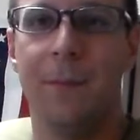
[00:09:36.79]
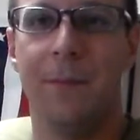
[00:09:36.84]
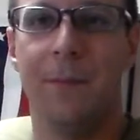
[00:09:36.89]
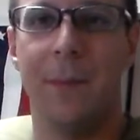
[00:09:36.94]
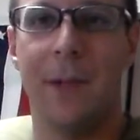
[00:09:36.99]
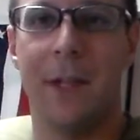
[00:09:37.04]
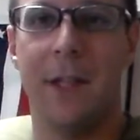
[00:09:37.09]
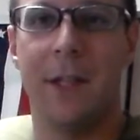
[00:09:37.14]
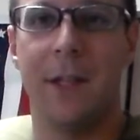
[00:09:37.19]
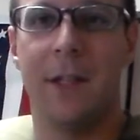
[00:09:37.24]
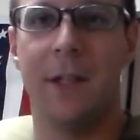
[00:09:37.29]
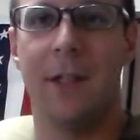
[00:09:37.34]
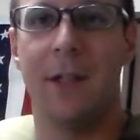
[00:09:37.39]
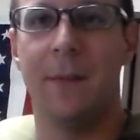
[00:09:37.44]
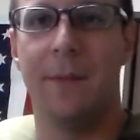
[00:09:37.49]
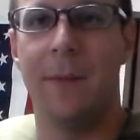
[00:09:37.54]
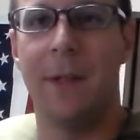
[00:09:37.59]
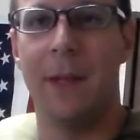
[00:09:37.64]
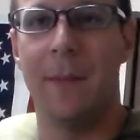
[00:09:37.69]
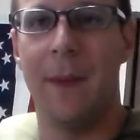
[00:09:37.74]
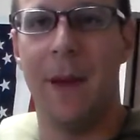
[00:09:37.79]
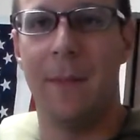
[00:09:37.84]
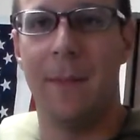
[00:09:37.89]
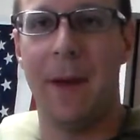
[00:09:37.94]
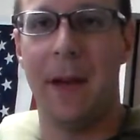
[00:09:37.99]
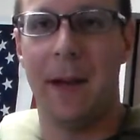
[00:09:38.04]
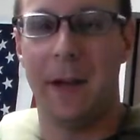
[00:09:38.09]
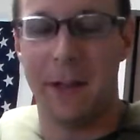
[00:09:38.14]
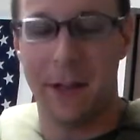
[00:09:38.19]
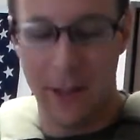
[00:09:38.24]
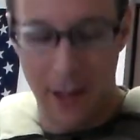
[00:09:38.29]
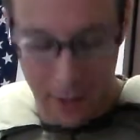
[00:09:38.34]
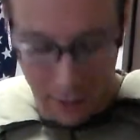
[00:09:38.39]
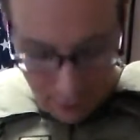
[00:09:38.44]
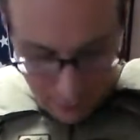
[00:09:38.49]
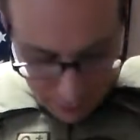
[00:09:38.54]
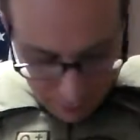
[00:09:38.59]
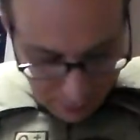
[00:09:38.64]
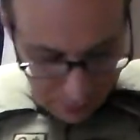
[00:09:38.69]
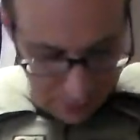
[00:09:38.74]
mini-map pack. So,